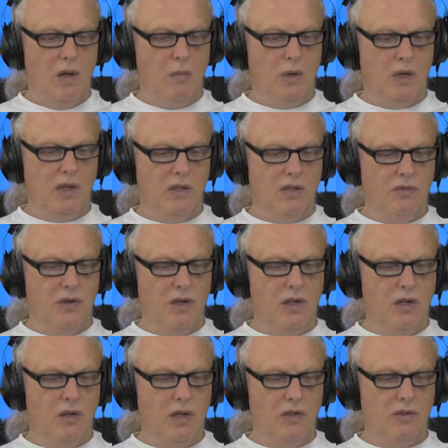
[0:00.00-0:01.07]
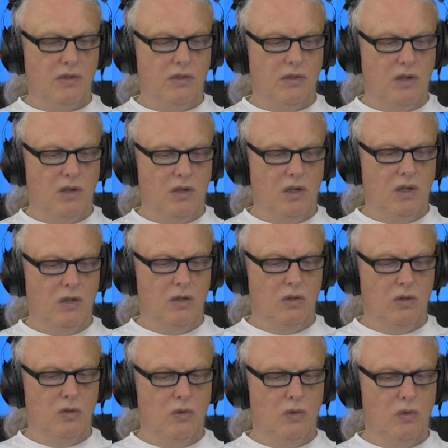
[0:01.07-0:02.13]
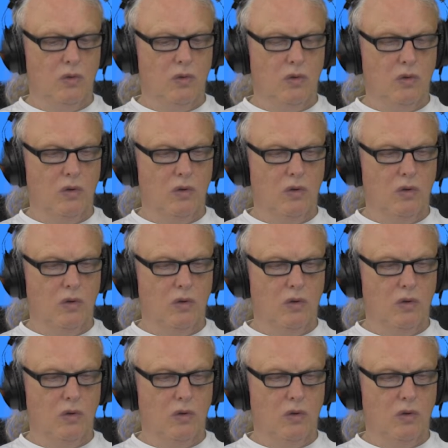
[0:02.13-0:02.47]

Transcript: But it is very necessary to